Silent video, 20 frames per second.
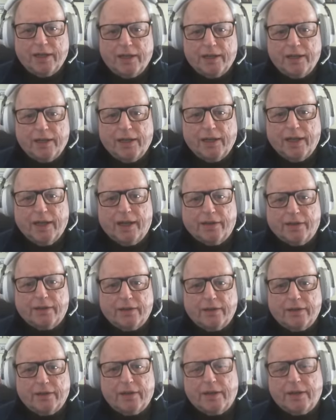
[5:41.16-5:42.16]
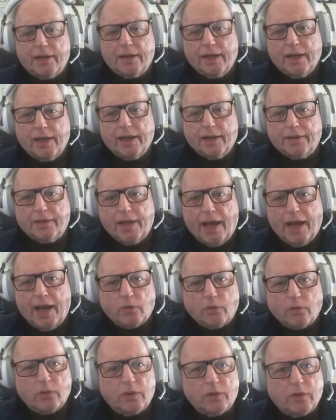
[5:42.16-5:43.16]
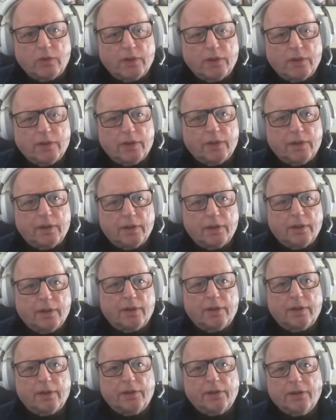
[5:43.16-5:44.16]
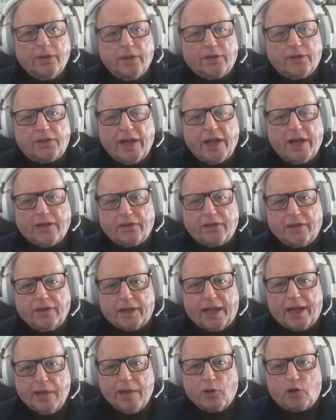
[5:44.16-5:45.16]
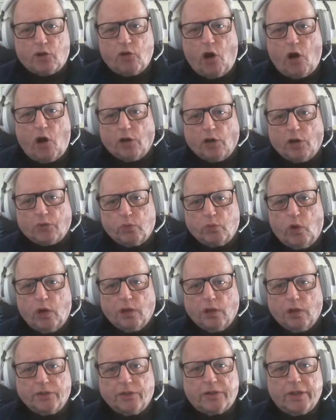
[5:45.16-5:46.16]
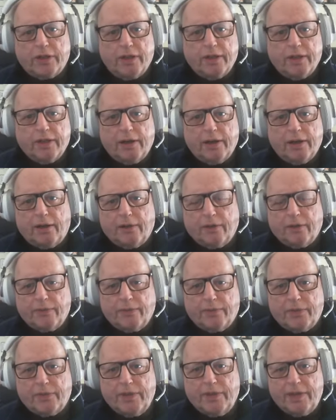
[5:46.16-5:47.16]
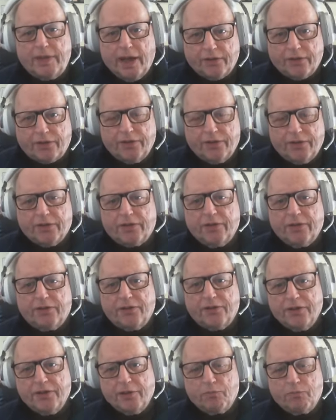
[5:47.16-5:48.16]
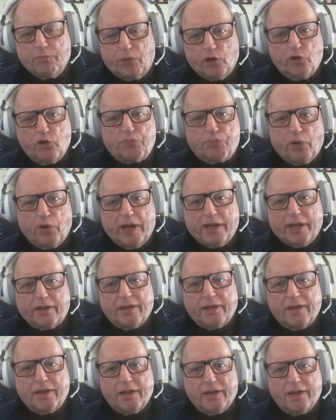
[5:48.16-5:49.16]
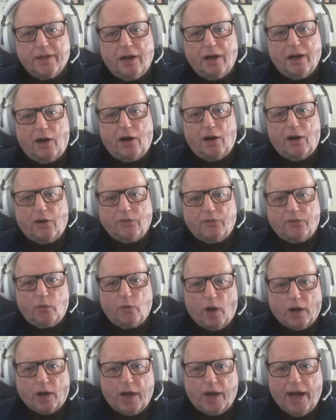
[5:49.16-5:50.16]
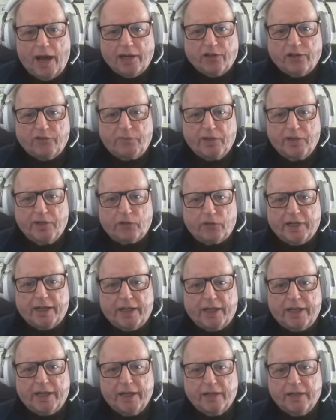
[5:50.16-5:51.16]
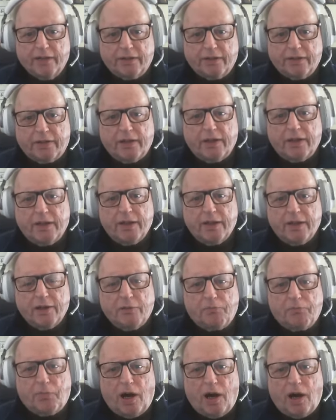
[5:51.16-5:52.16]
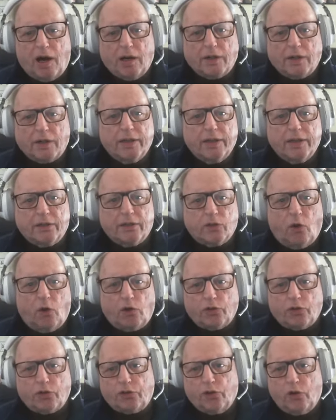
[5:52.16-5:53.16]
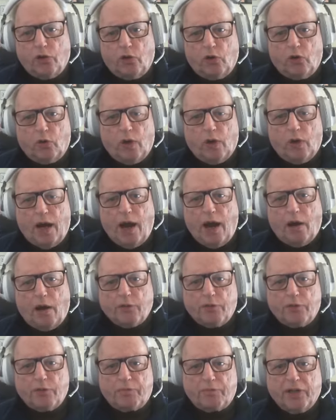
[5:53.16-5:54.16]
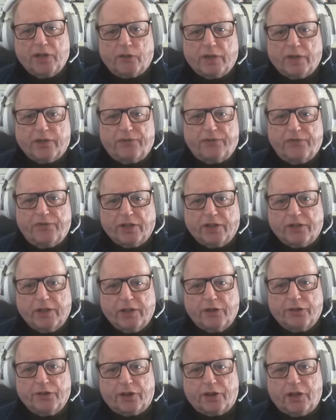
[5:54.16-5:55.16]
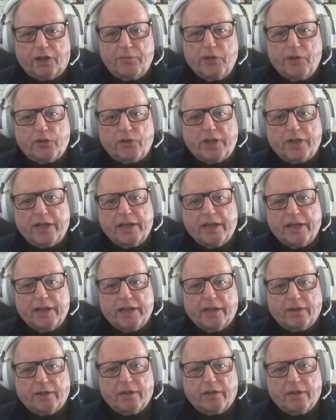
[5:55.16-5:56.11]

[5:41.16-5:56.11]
And that the sense that came across was, yes, this is the blueprint of what kind of building it is, but it's also how the building fits into the community and